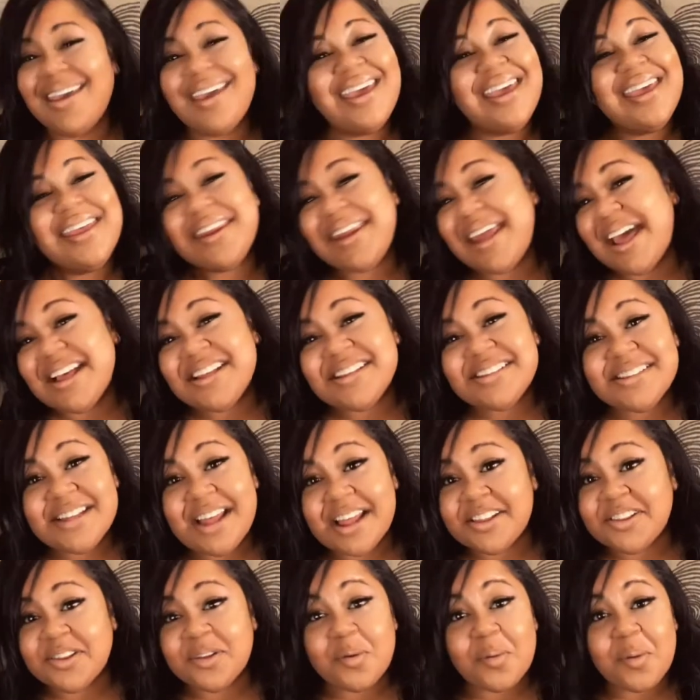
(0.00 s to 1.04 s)
And that's
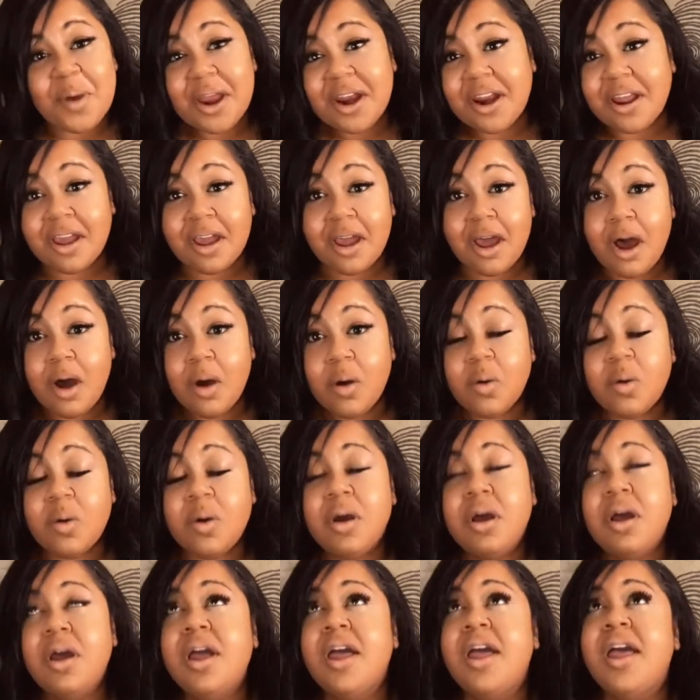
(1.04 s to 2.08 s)
not the way to go.
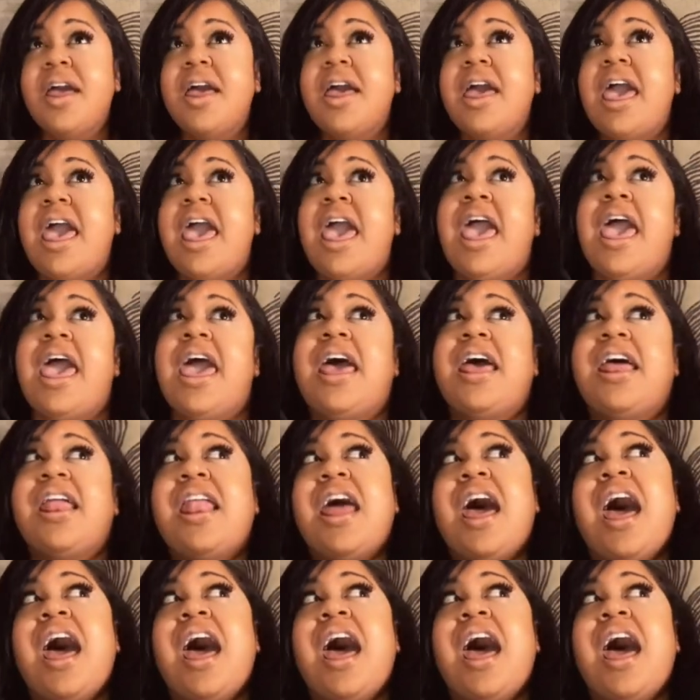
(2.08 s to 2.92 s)
And